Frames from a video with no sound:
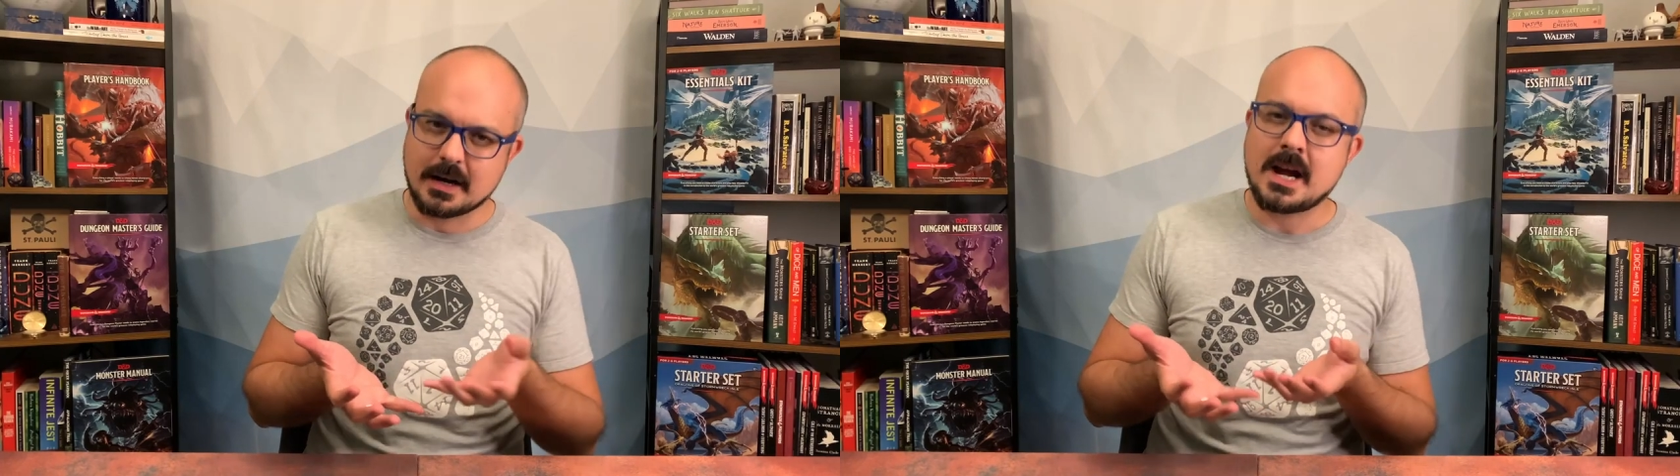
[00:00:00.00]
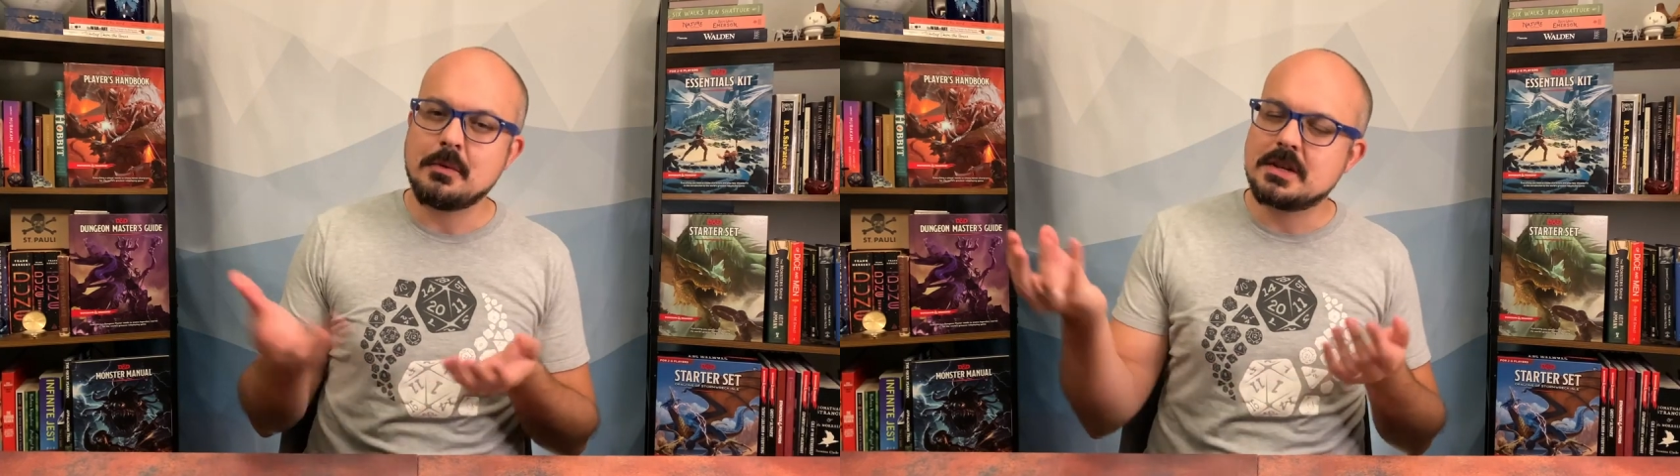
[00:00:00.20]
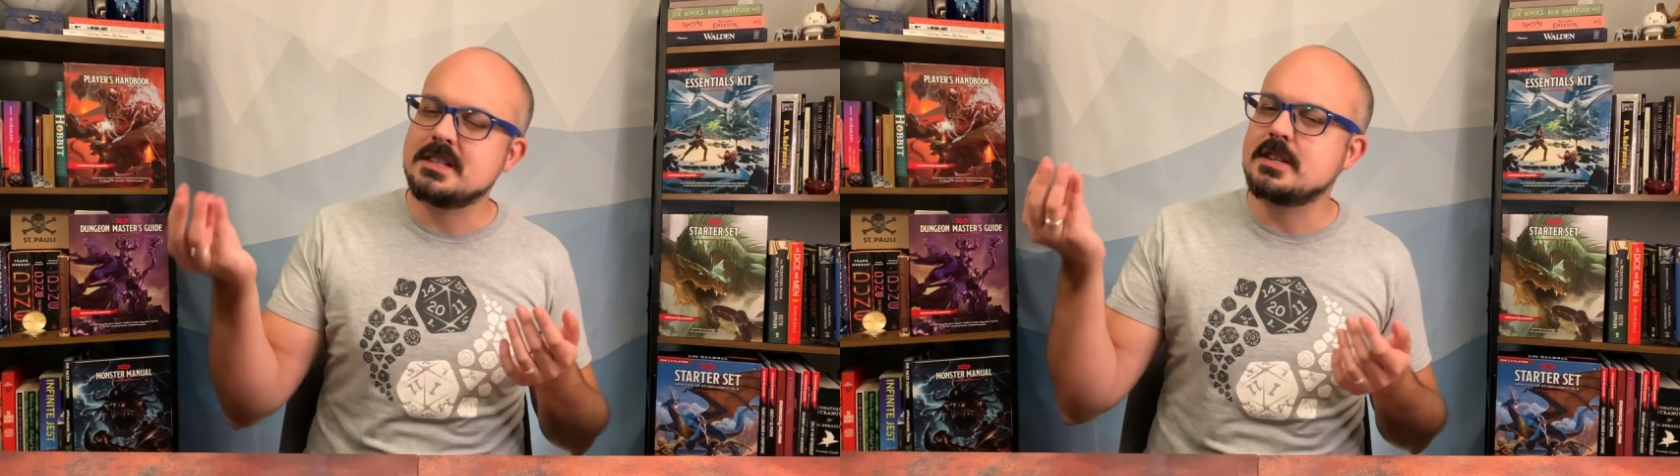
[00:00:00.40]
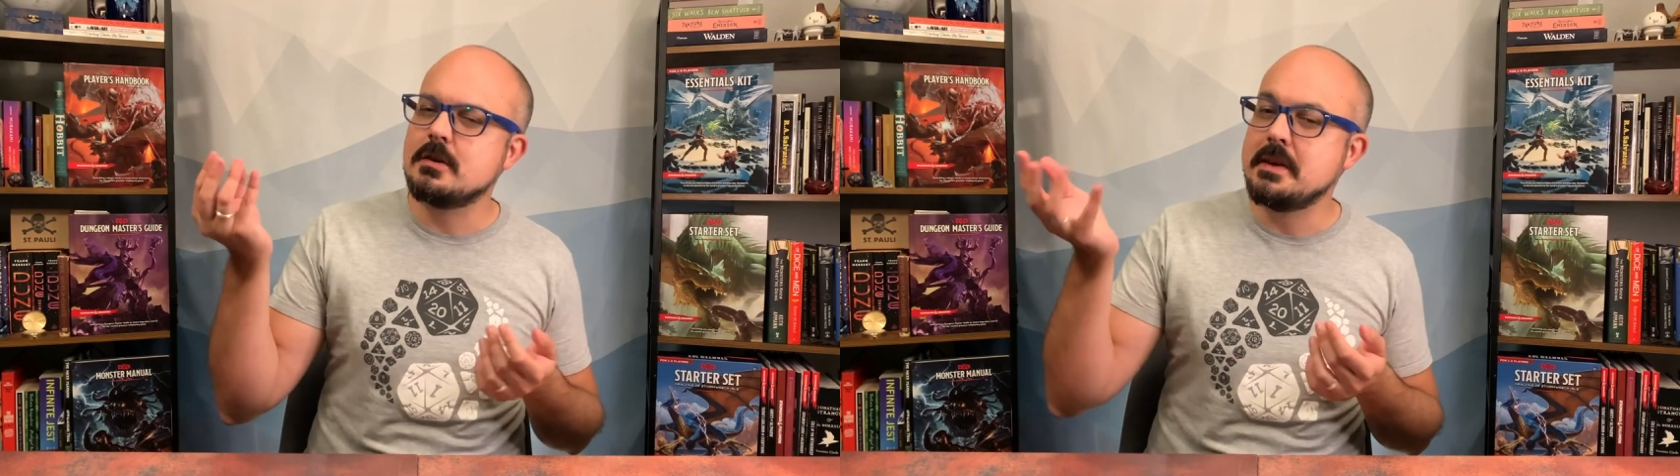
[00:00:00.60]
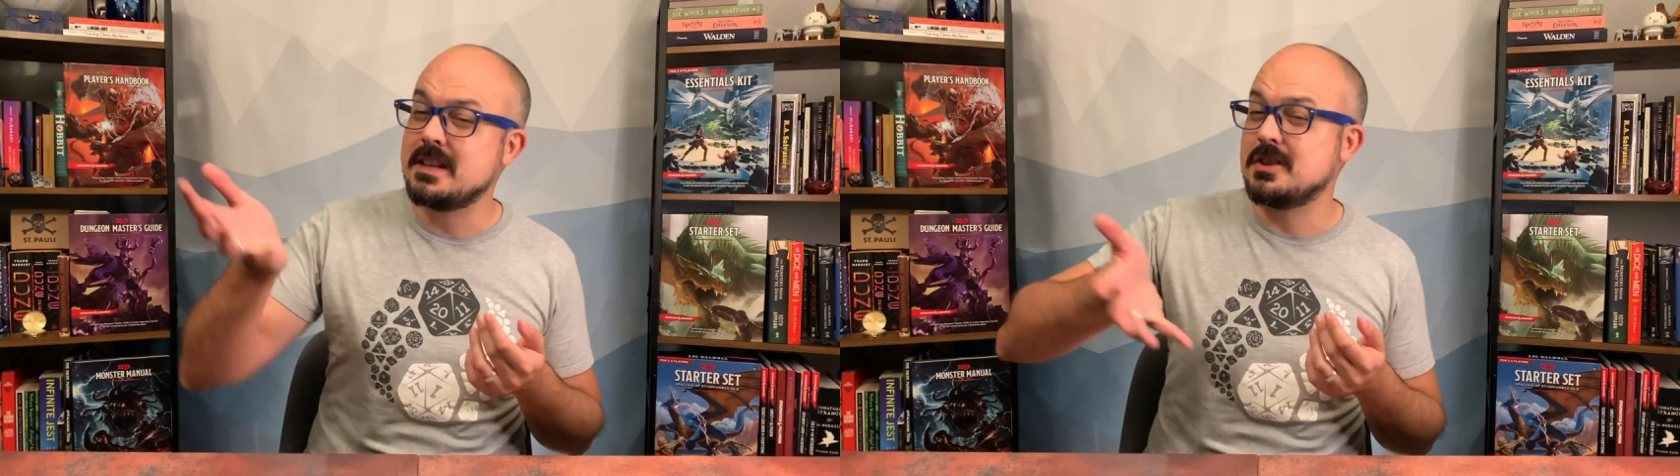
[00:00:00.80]
I would consider
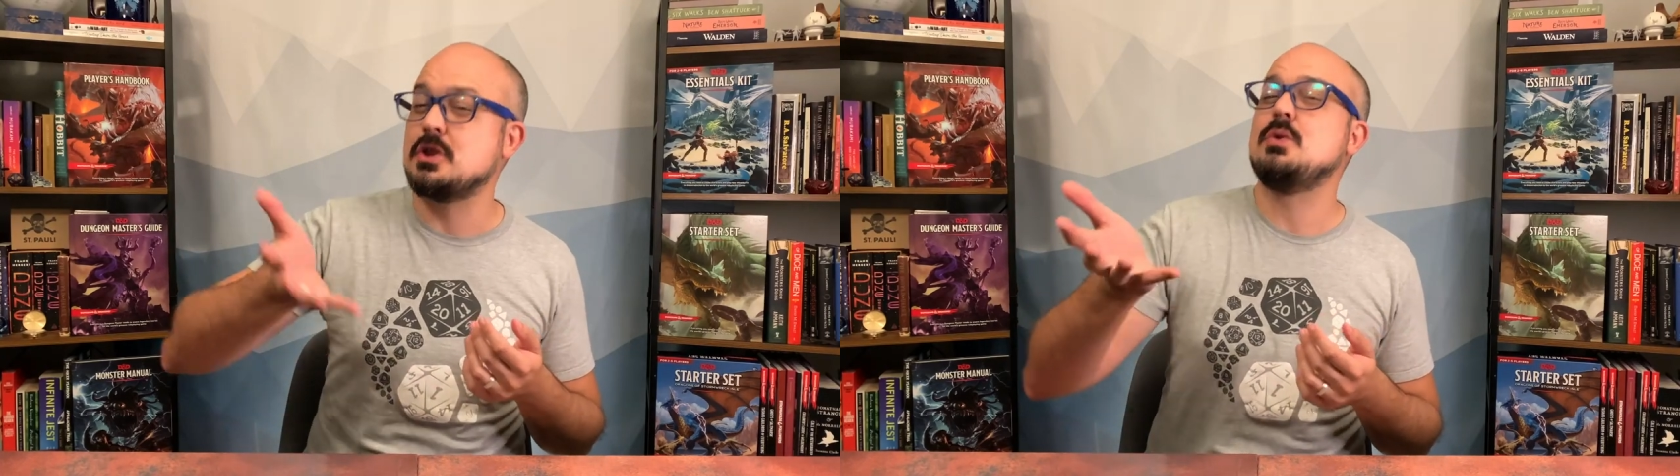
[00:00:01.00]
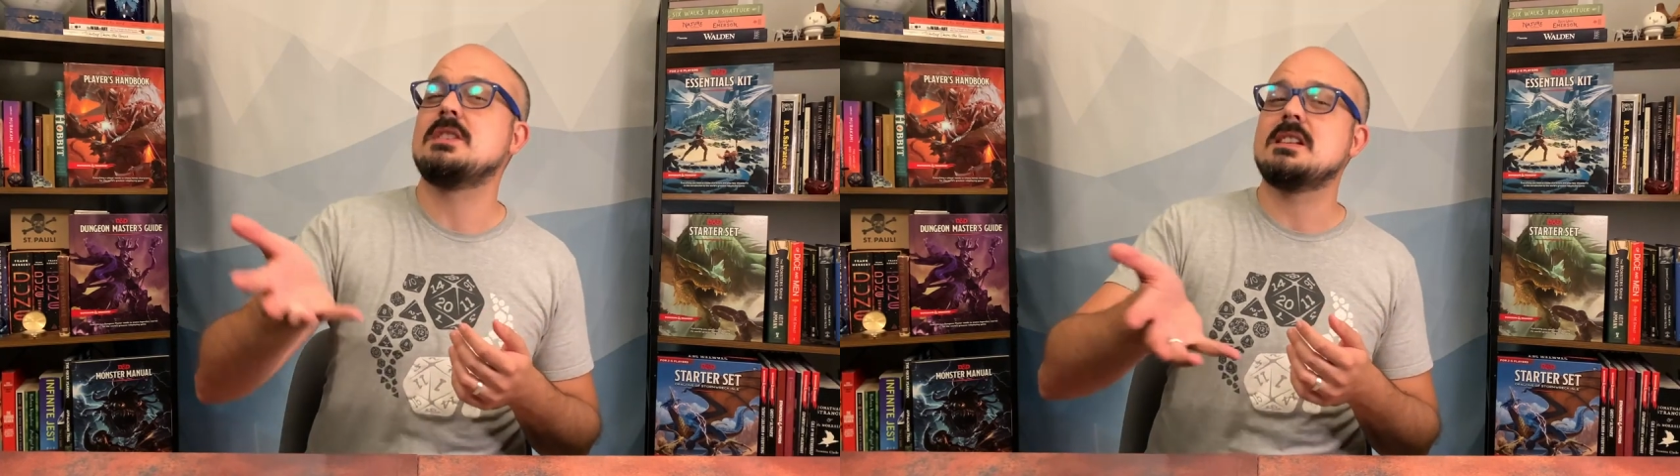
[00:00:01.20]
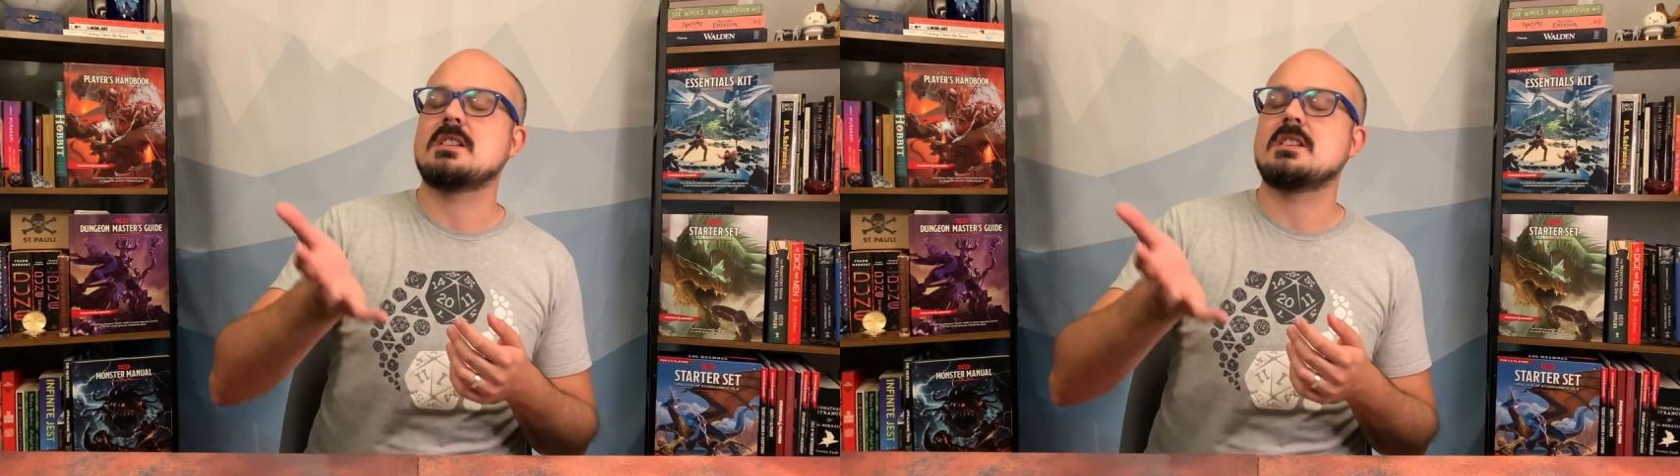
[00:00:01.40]
making the two sets